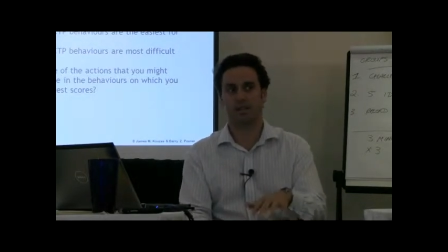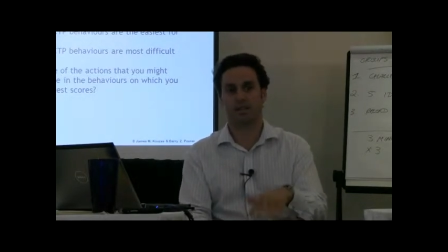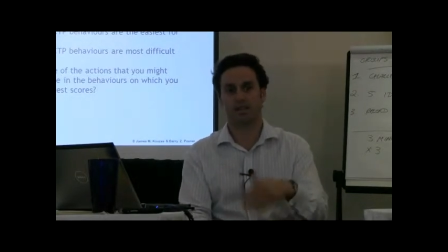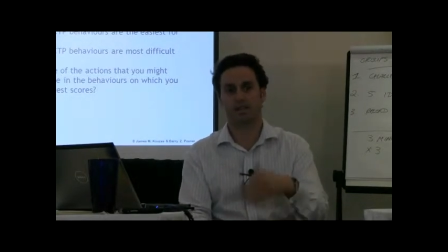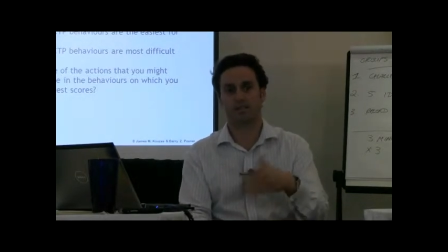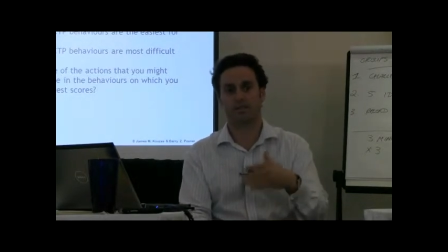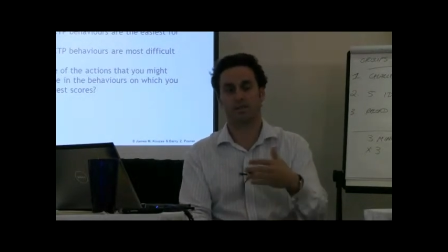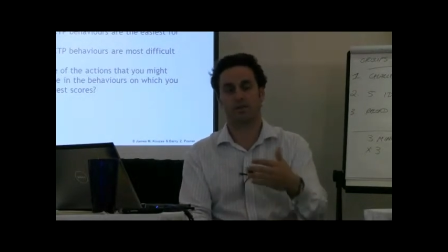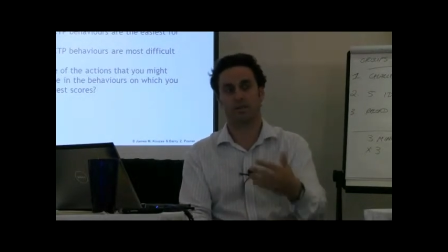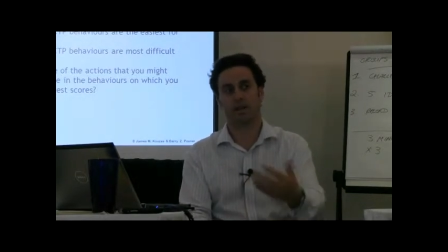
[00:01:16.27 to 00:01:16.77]

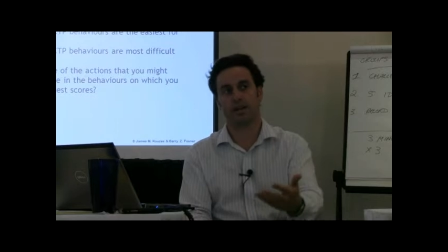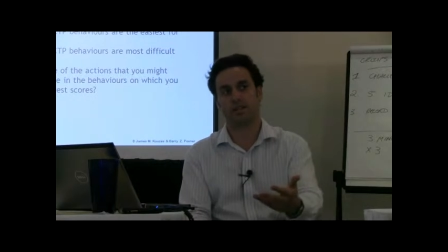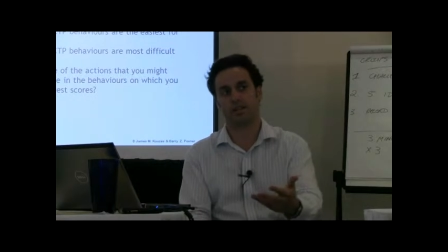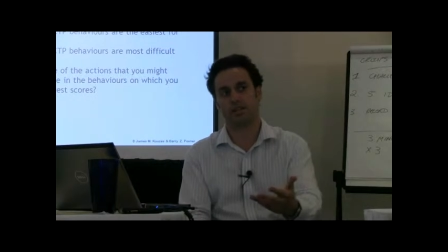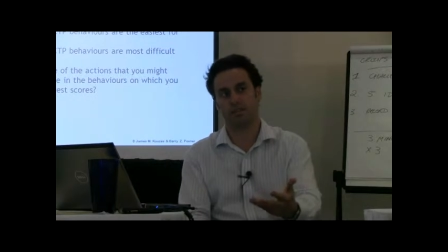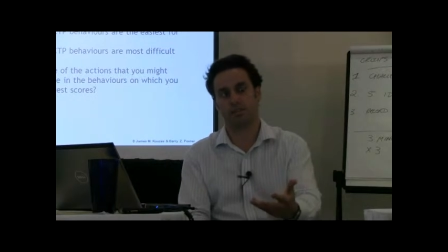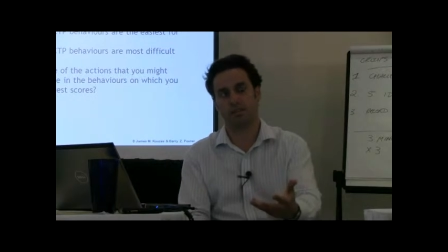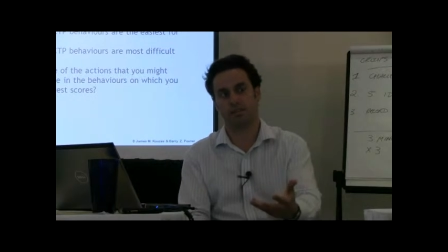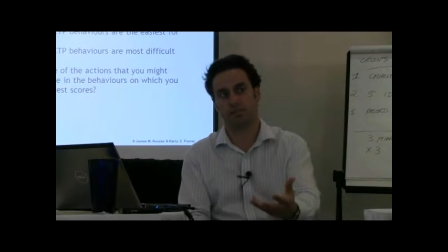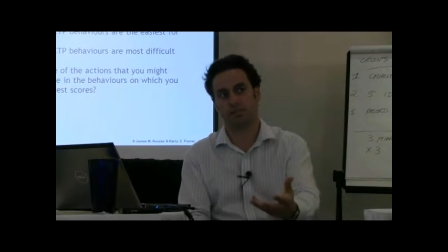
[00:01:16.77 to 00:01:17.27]
is to
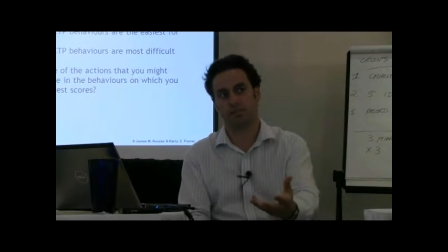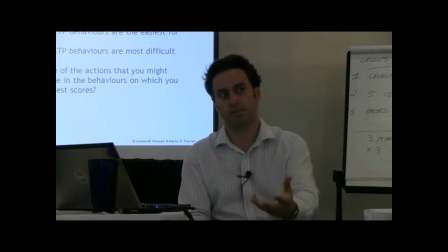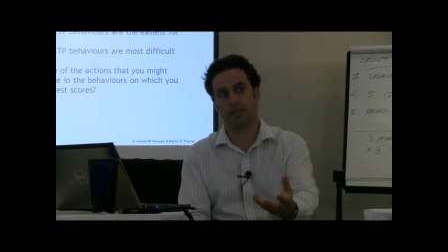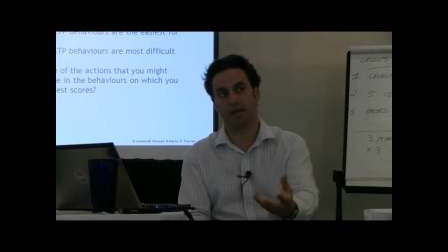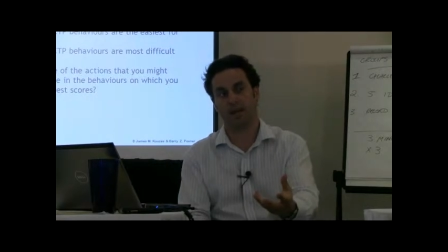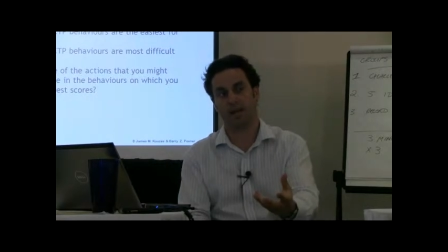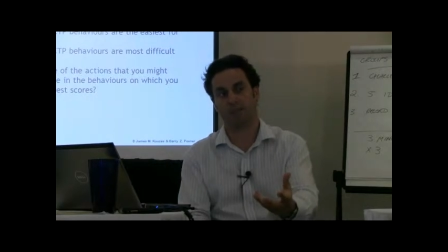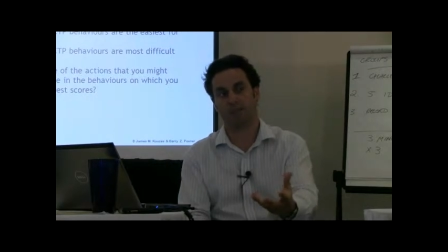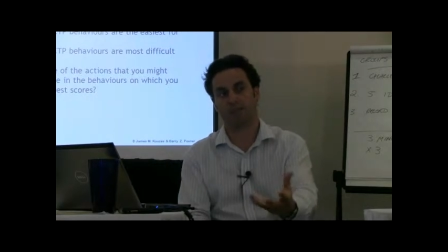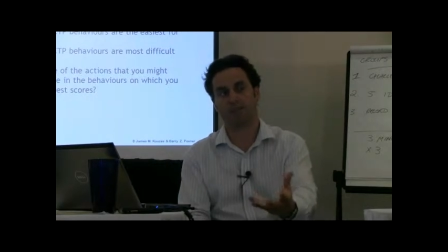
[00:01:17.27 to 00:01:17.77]
actually be
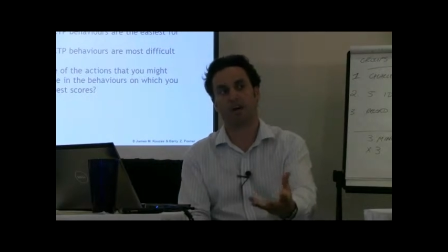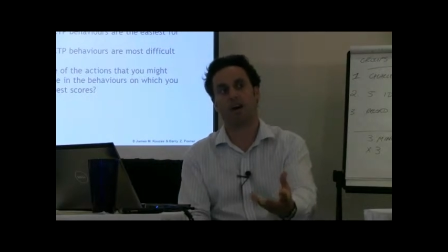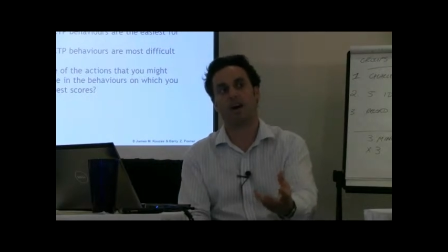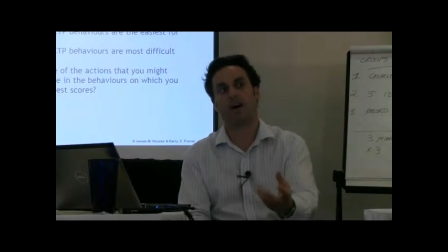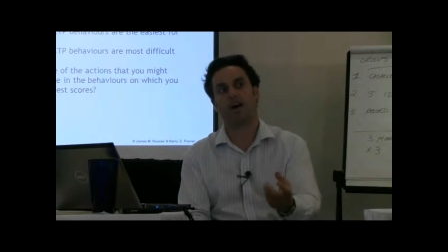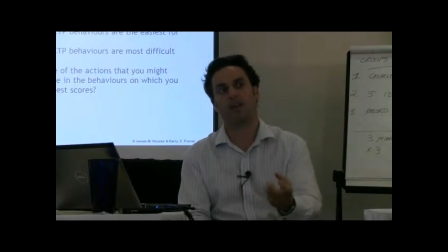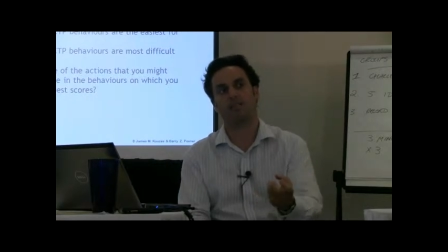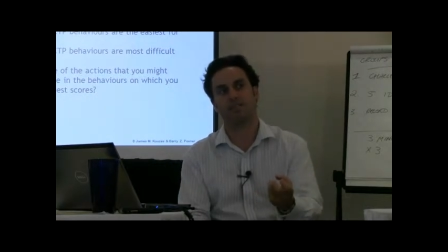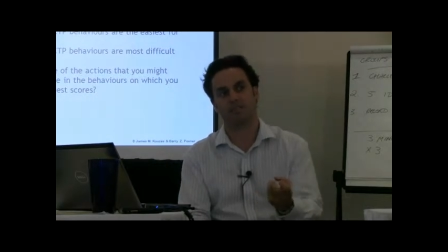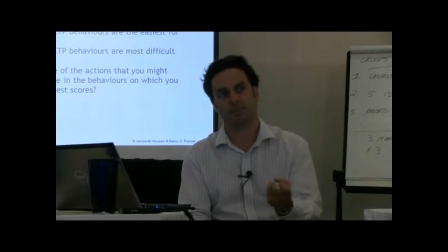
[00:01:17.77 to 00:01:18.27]
able to
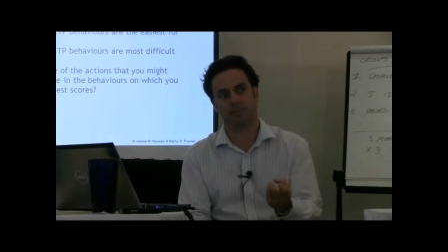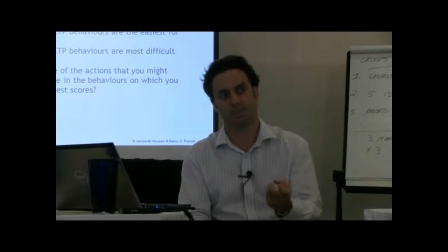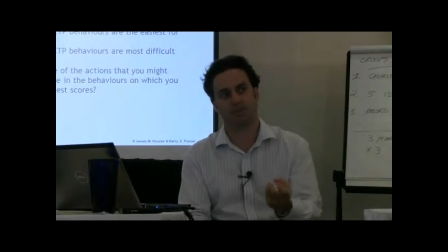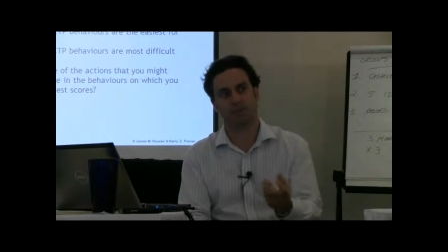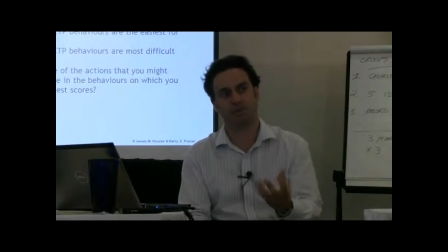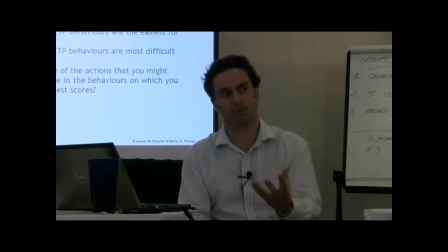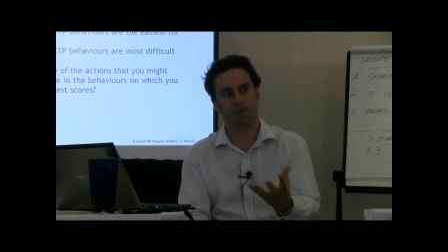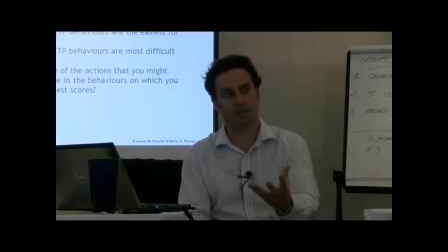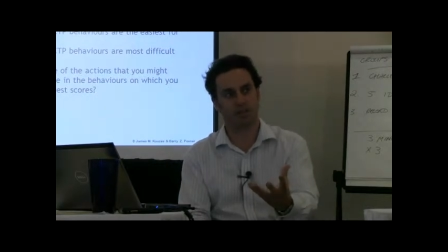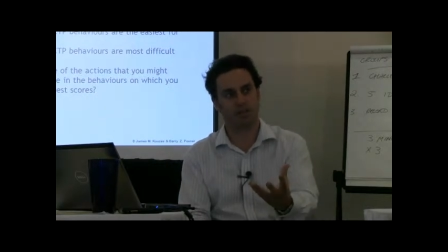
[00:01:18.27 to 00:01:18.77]
harvest, if
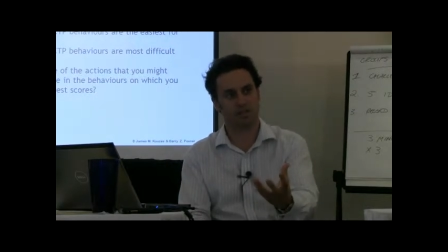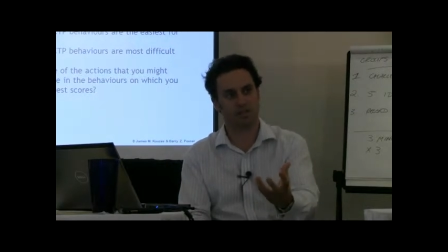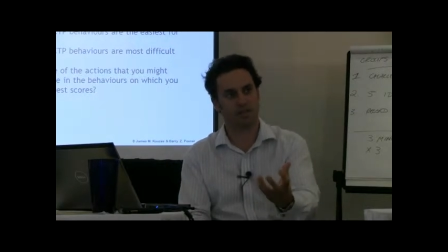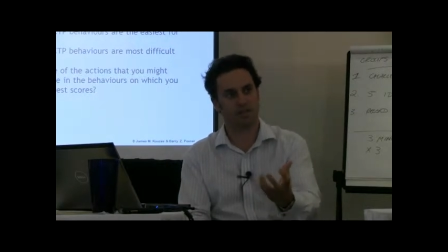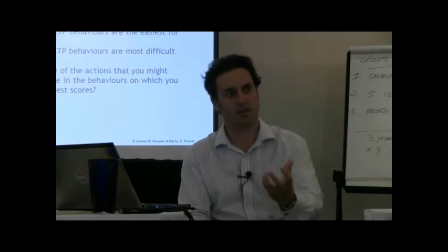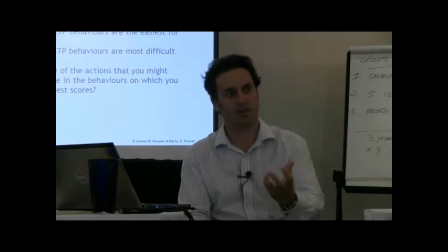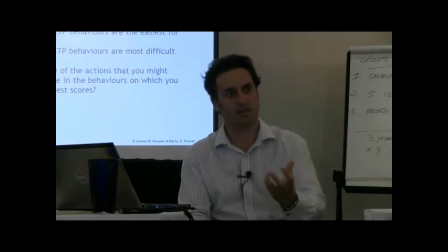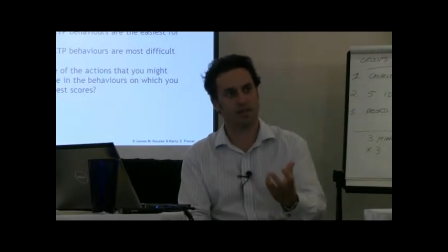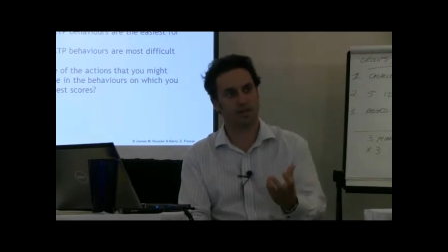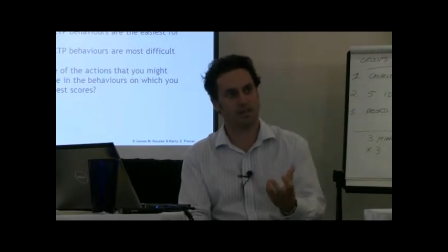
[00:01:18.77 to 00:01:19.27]
you will, those
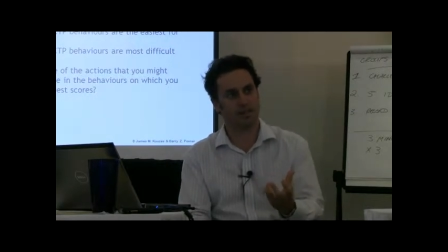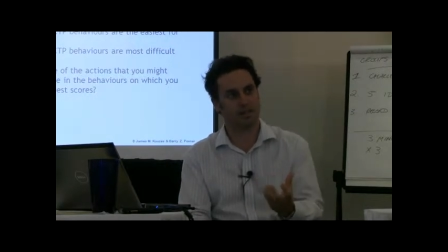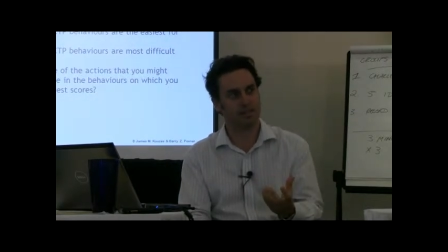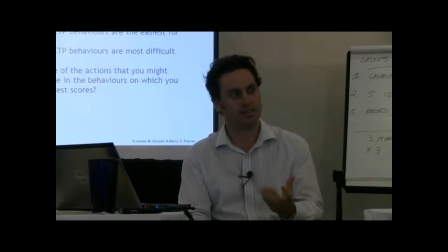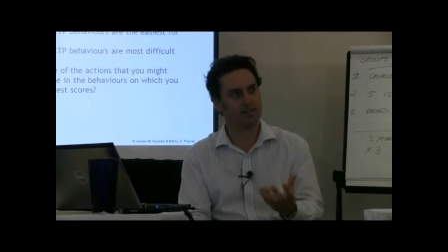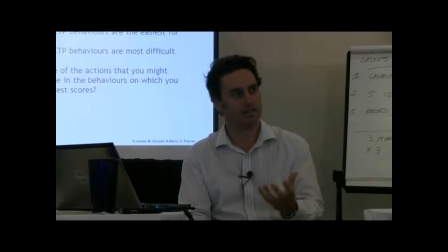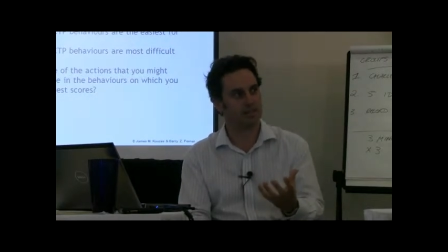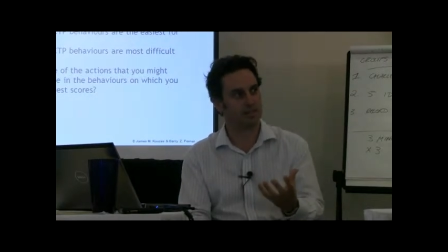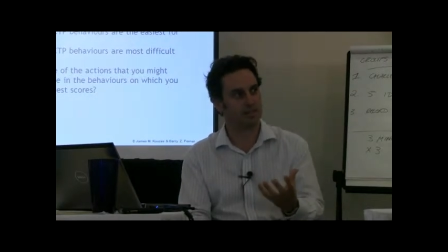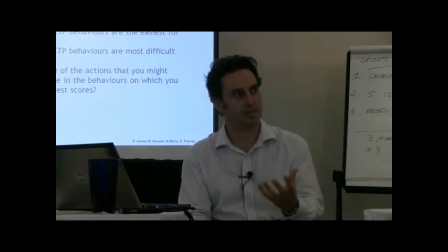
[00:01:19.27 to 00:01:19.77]
new
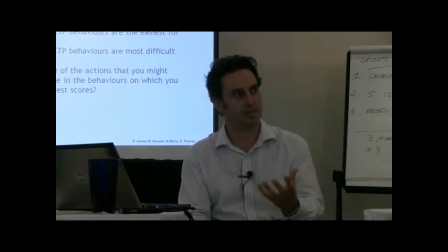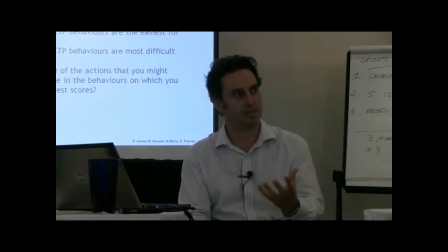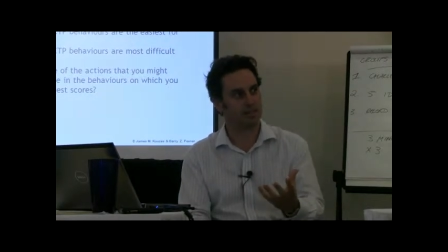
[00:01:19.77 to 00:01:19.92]
ideas,